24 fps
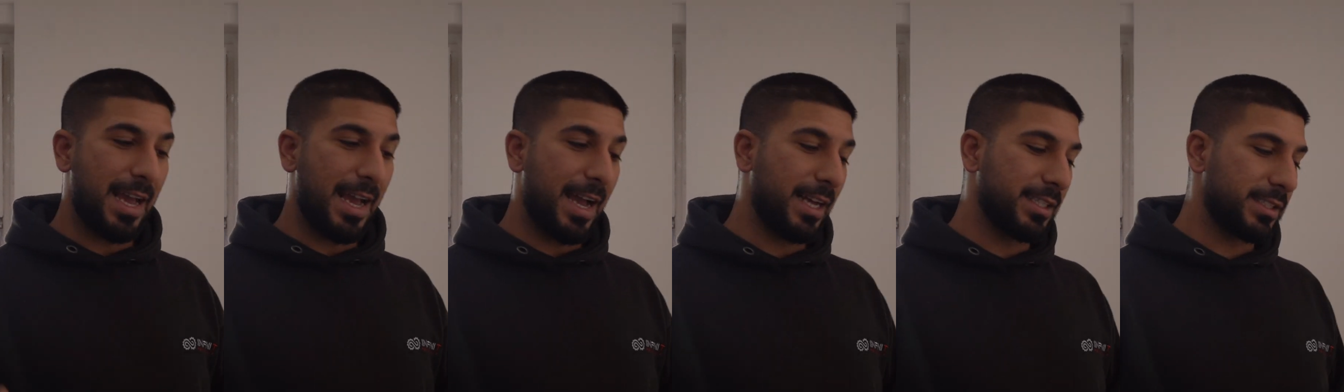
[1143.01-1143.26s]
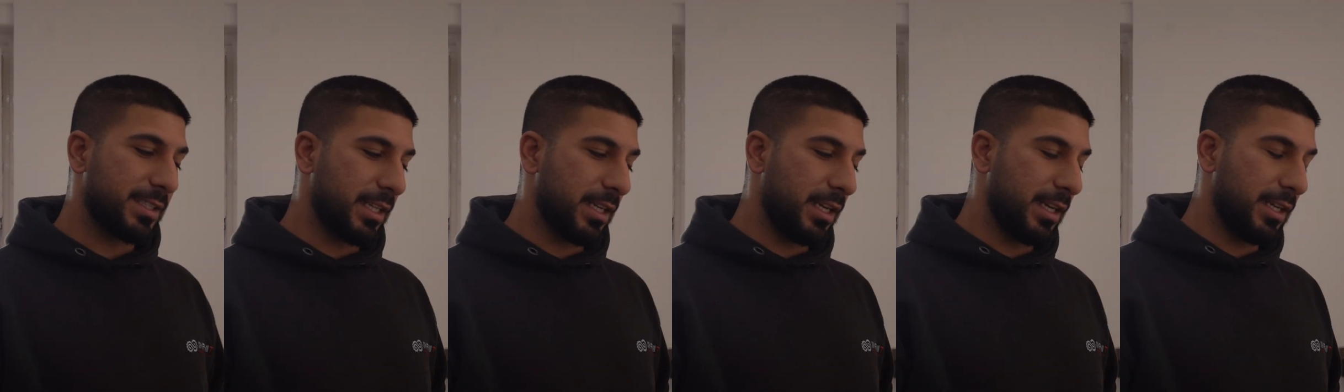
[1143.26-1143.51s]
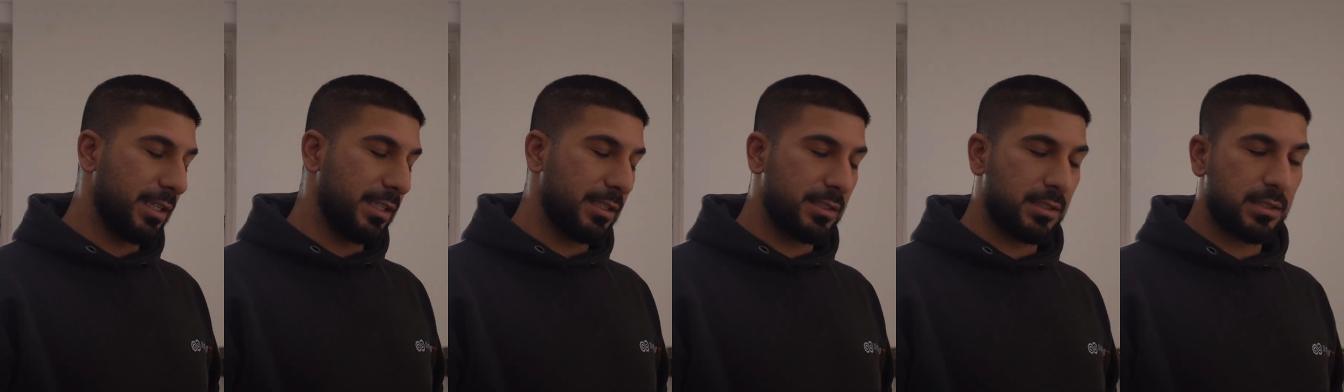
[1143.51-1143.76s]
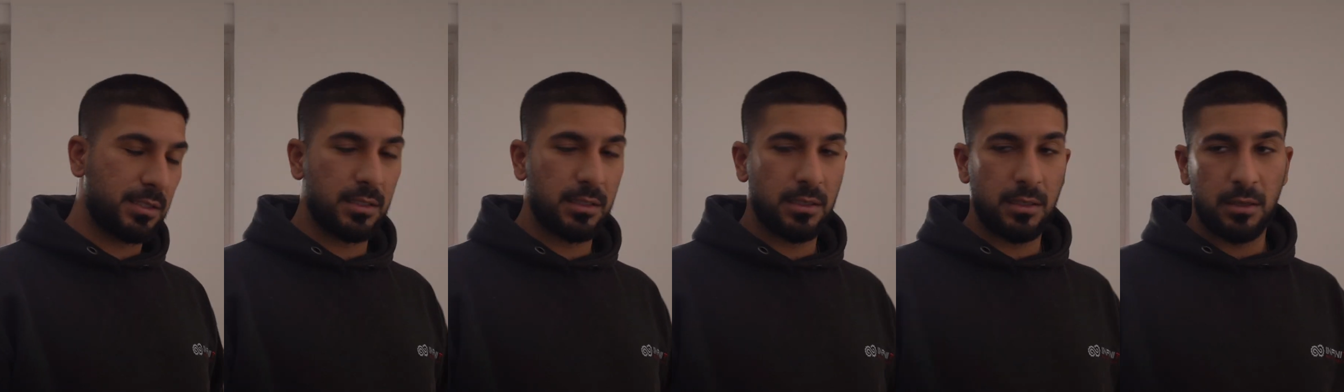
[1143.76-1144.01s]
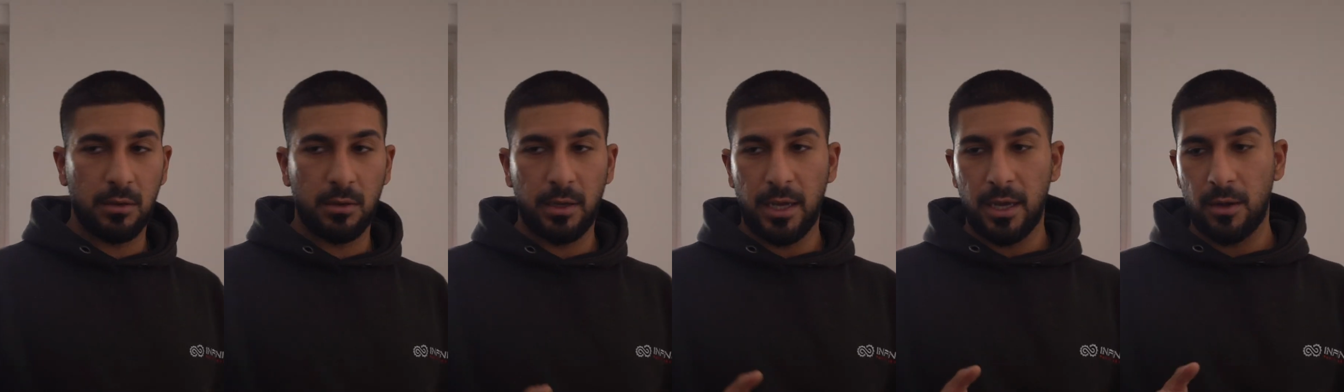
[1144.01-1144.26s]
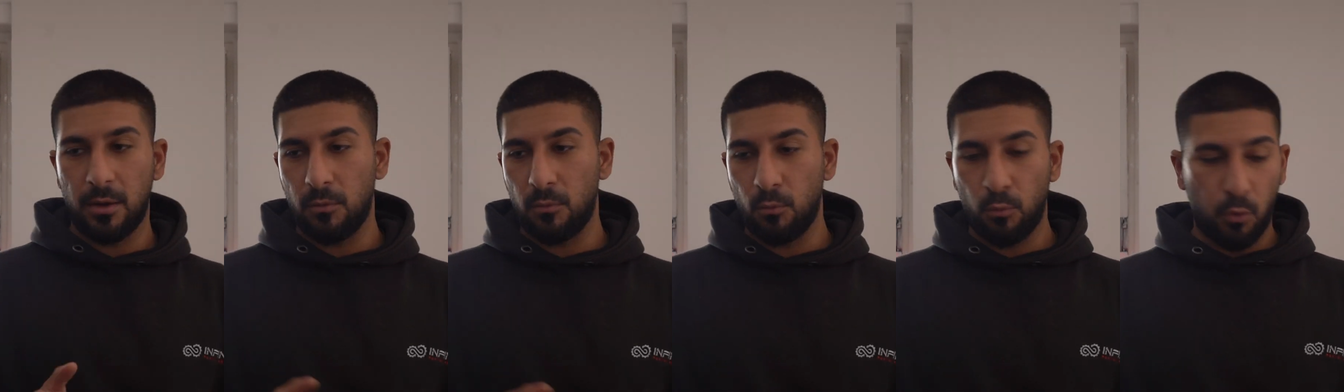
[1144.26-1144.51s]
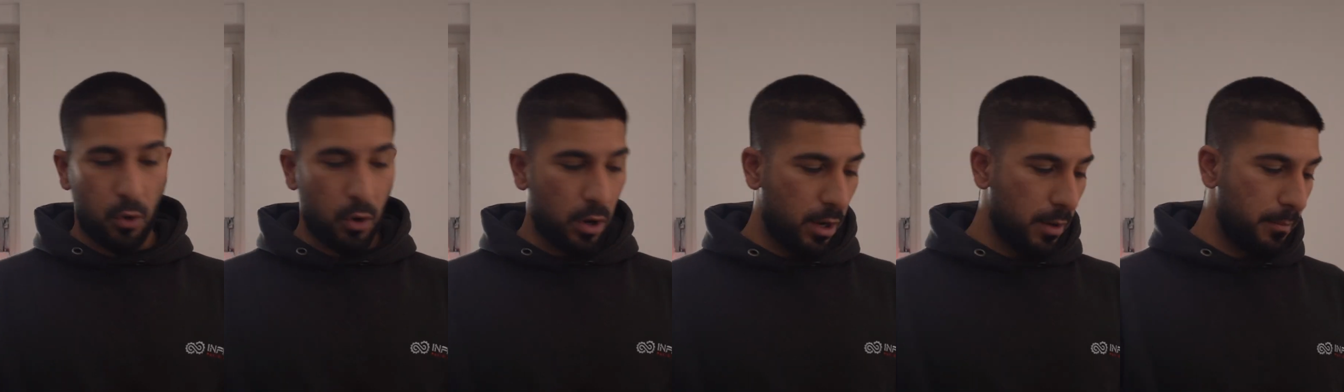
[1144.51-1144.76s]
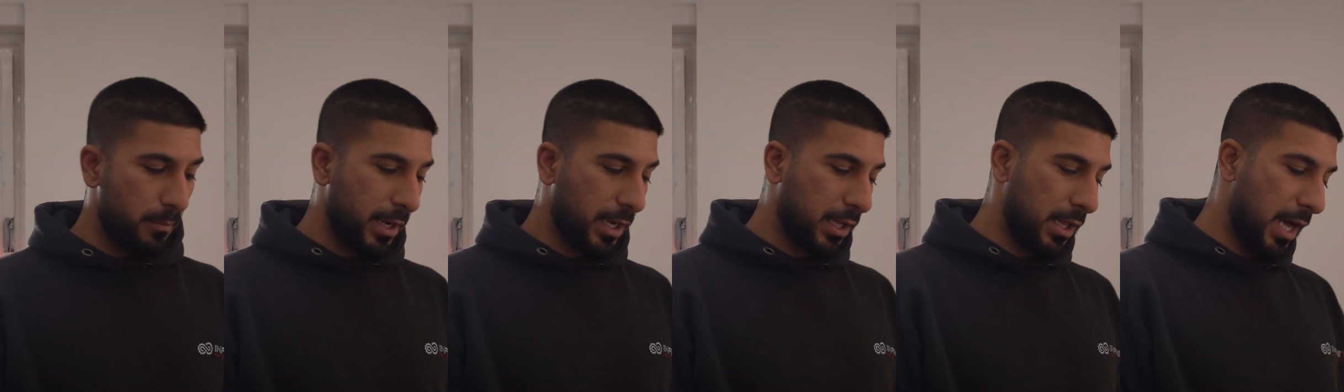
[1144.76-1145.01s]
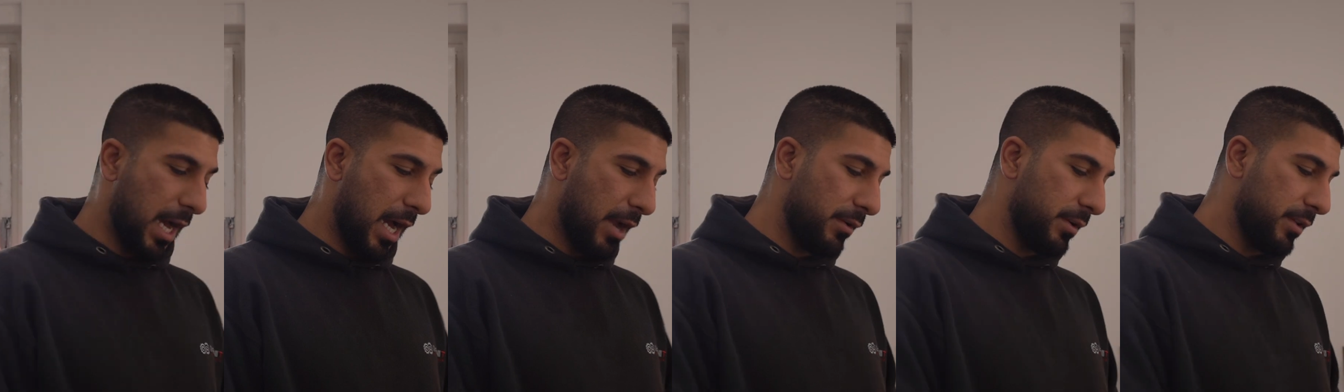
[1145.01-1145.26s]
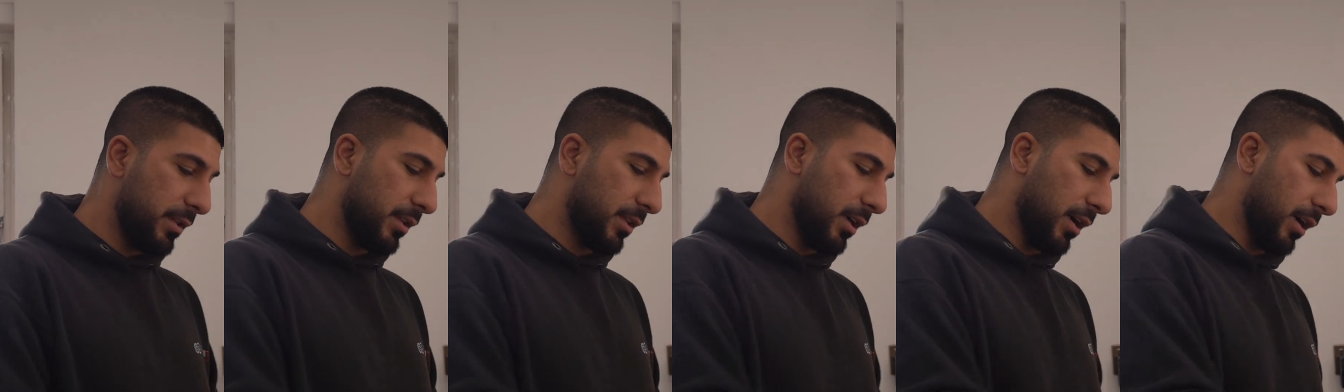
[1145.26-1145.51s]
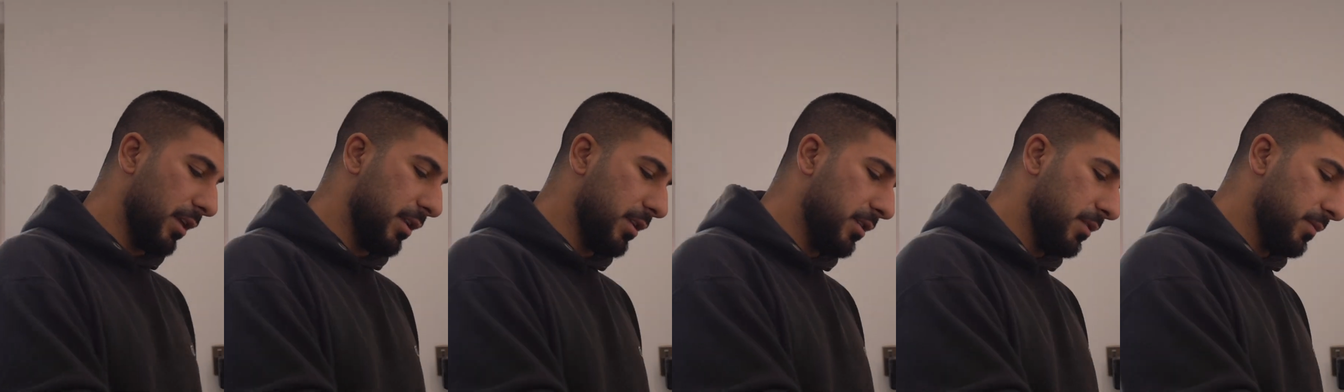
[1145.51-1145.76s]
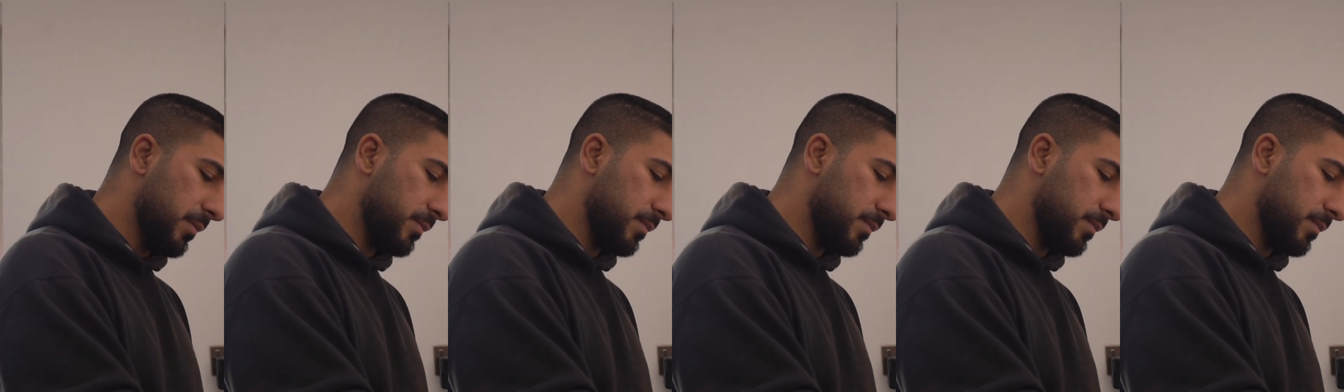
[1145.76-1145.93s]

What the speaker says: as it is. What McLaren done